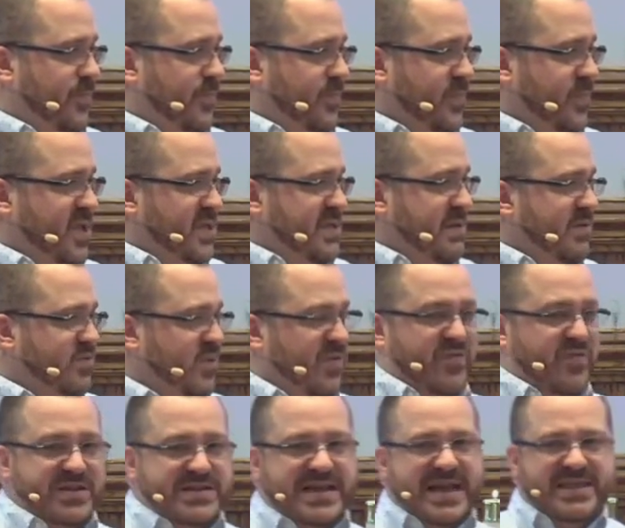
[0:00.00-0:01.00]
Sometimes we
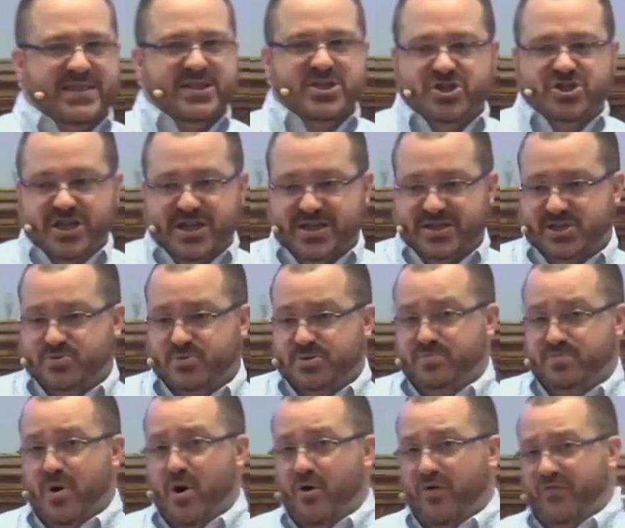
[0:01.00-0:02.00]
forget that Jesus was
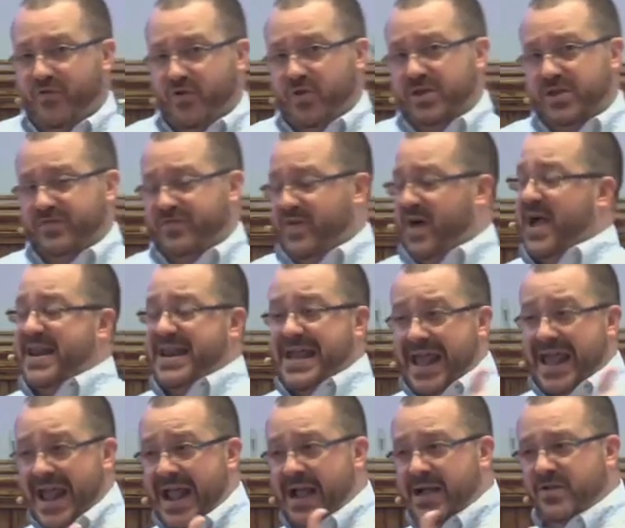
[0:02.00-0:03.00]
both fully divine
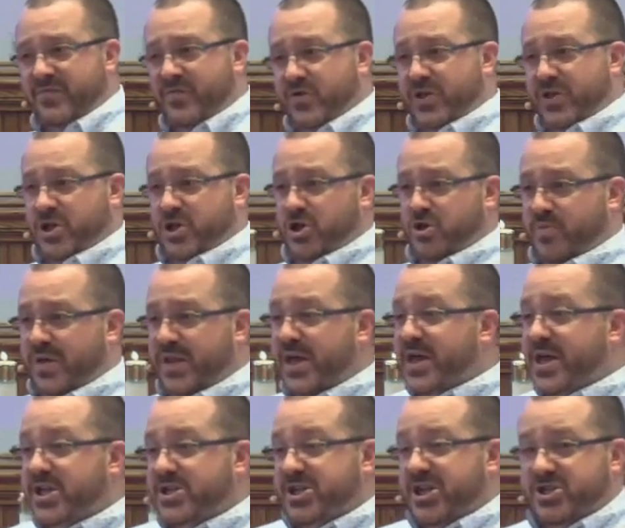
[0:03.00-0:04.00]
and fully human.
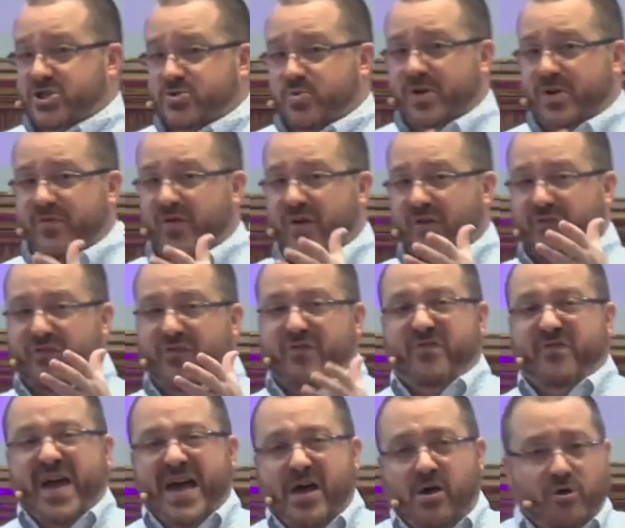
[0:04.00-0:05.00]
Jesus would have
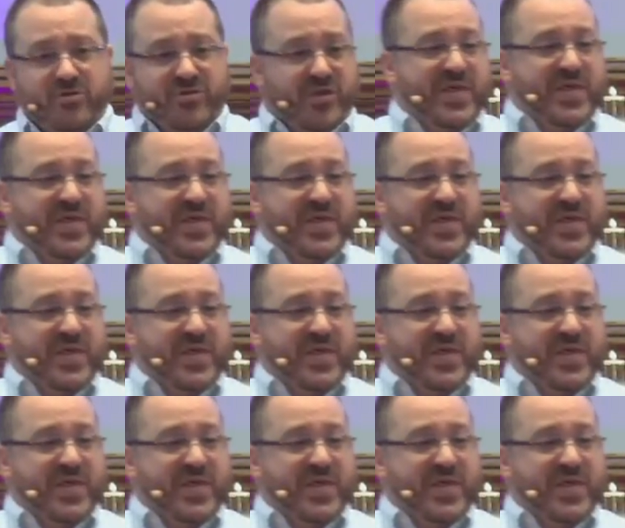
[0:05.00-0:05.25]
felt that